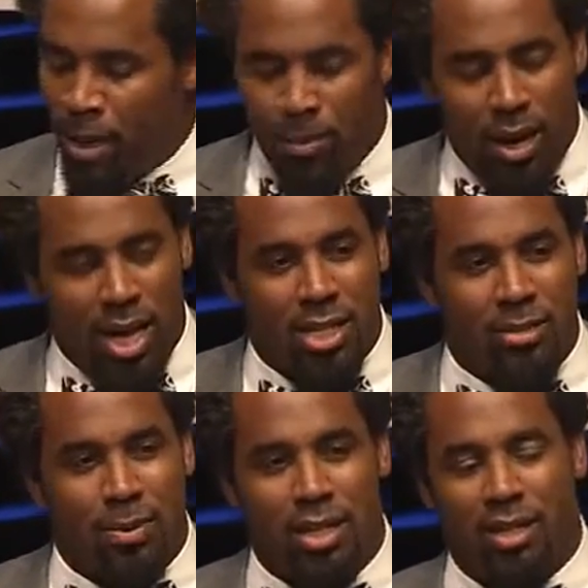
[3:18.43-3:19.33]
people
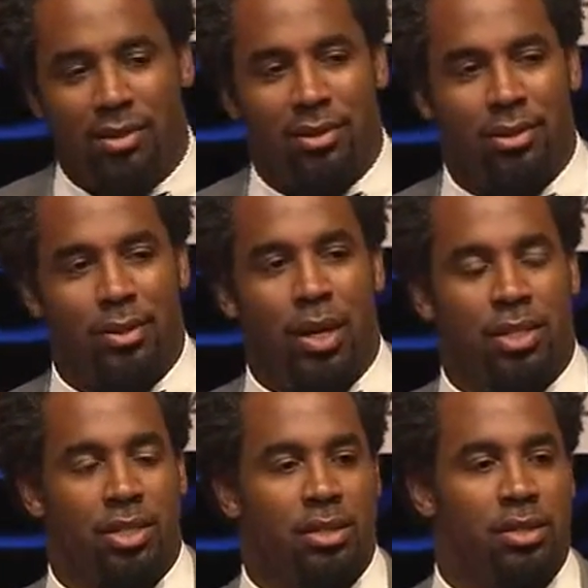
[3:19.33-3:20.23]
asked me
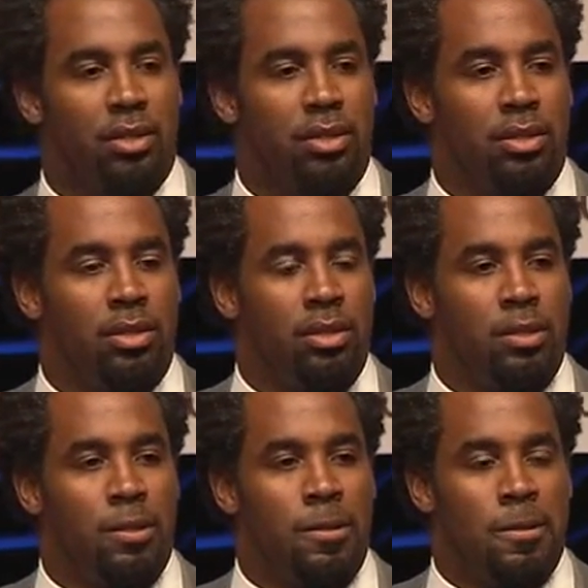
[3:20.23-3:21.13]
questions.
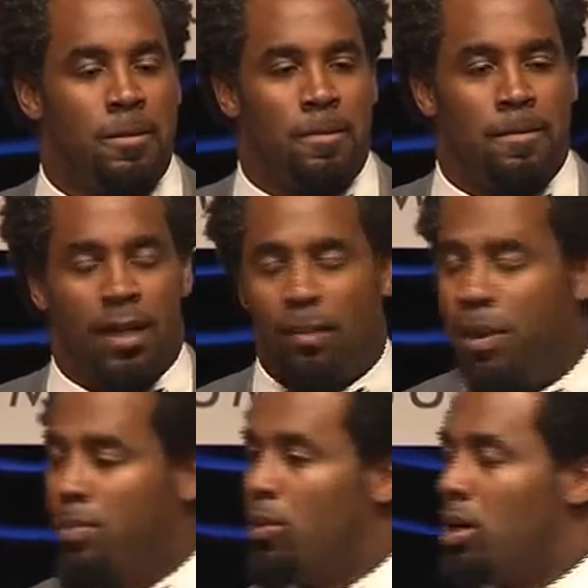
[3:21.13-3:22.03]
And
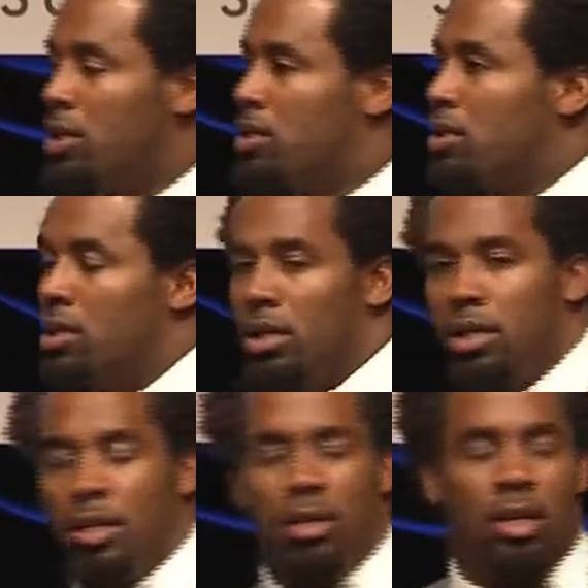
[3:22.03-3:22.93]
people wanted to
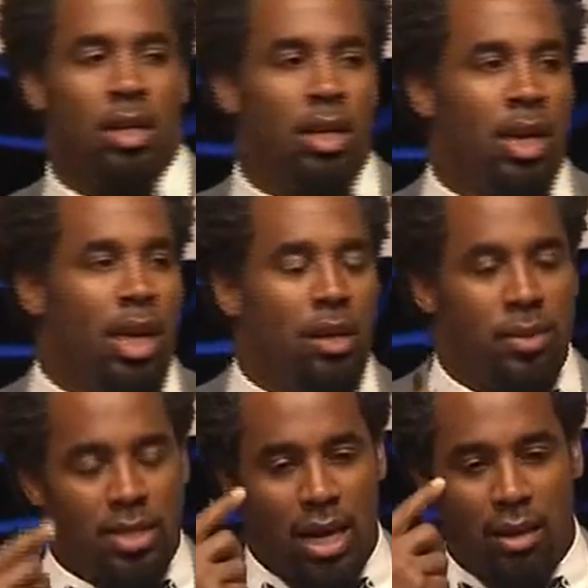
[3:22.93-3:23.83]
learn. And, and it
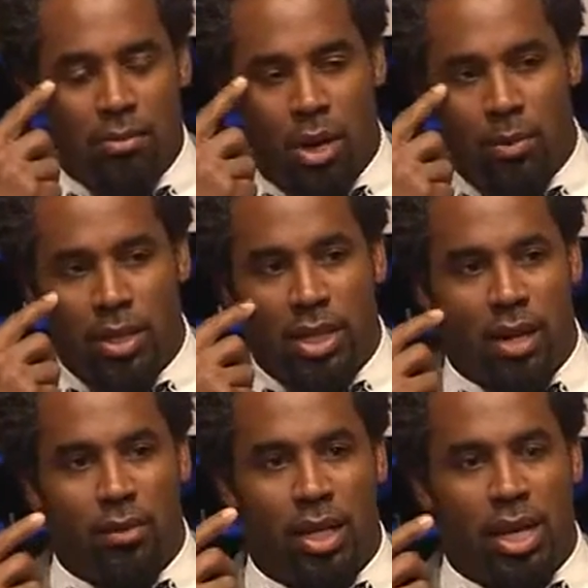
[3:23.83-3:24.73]
was that moment
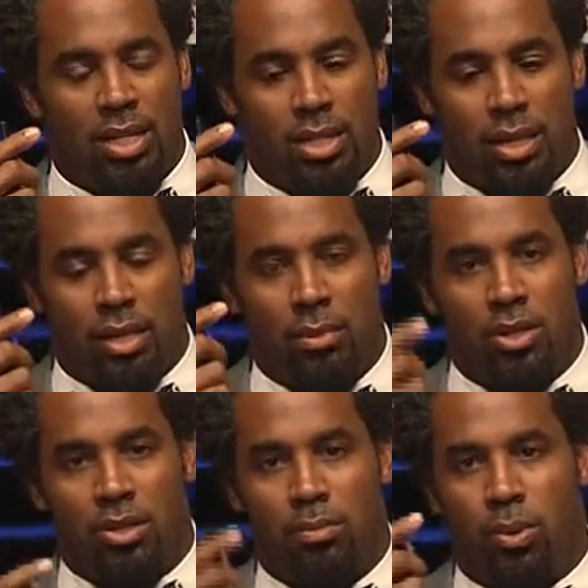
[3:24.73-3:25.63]
that I realized that the
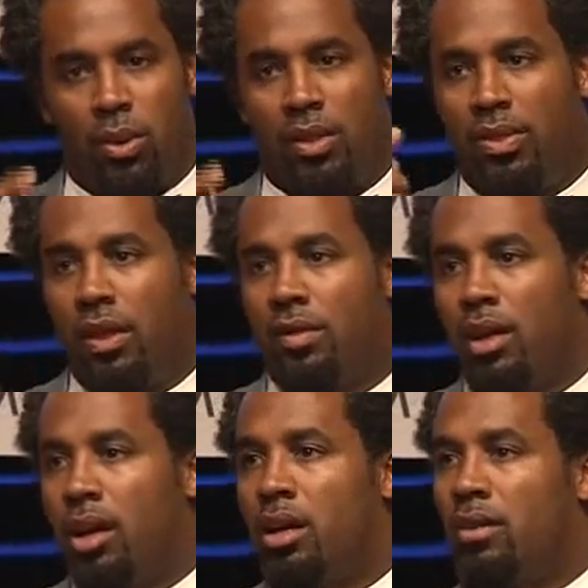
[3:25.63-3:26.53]
most important thing
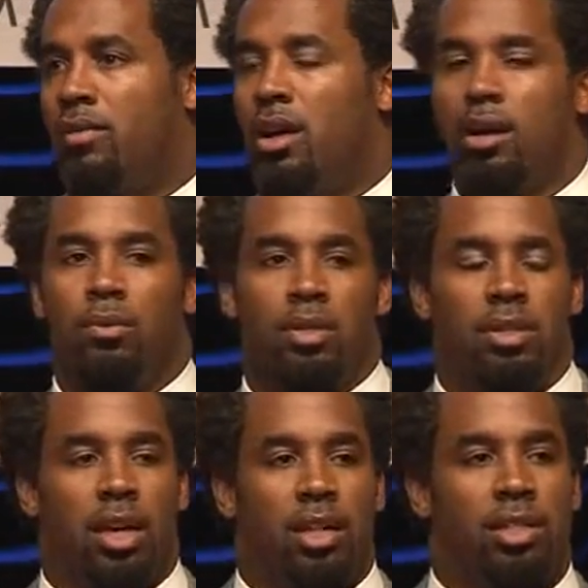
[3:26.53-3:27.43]
that I could have done was
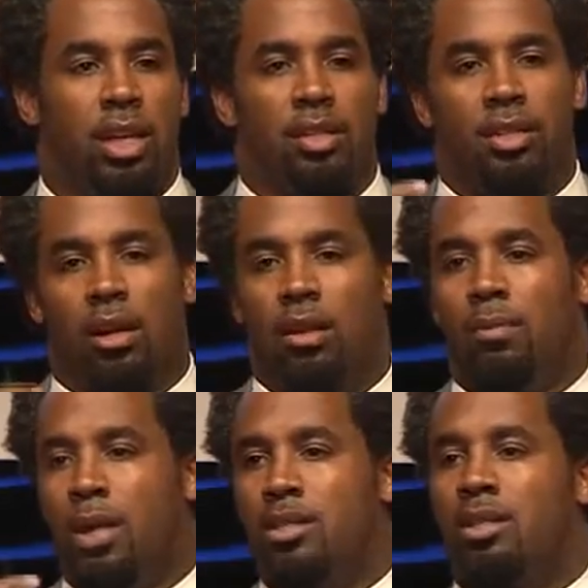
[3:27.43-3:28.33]
take a chance not
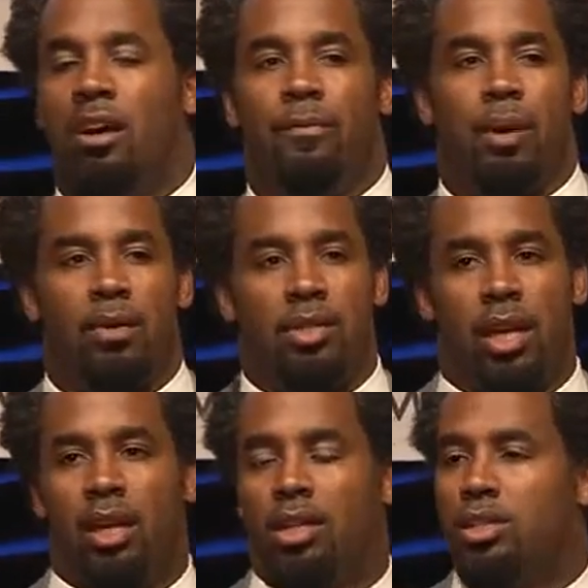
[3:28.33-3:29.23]
only myself, but I was
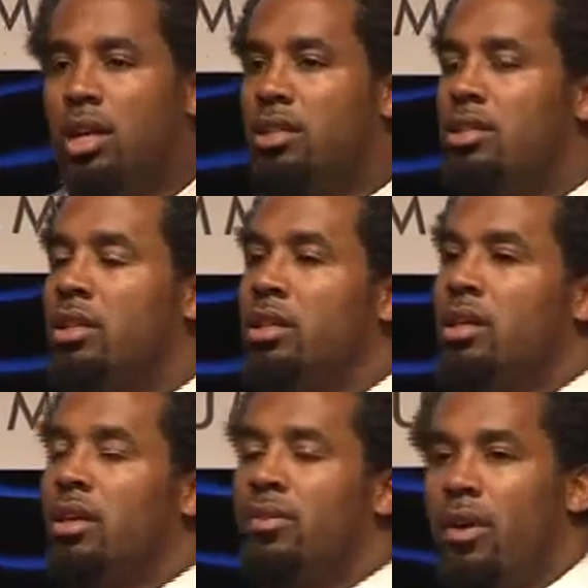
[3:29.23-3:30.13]
taking a chance
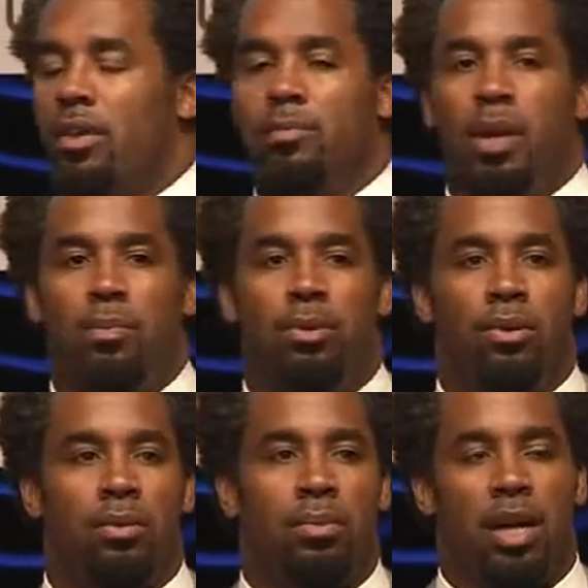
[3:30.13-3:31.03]
for other
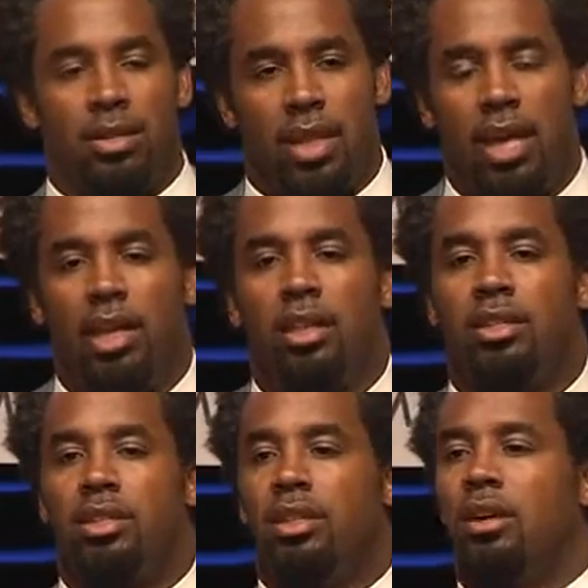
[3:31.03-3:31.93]
people because they
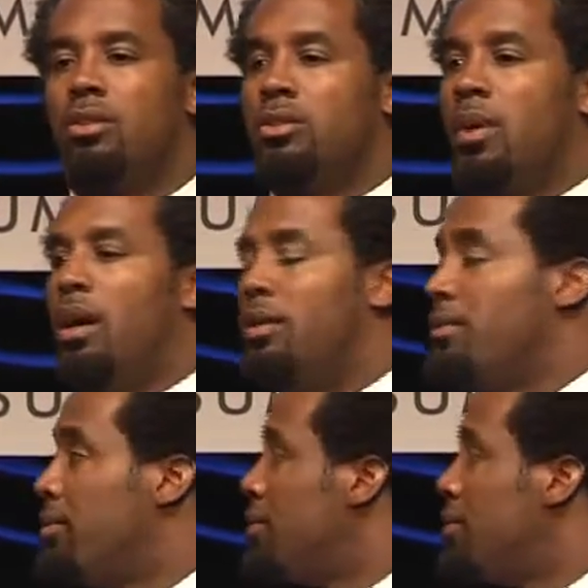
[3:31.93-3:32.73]
needed to know as well.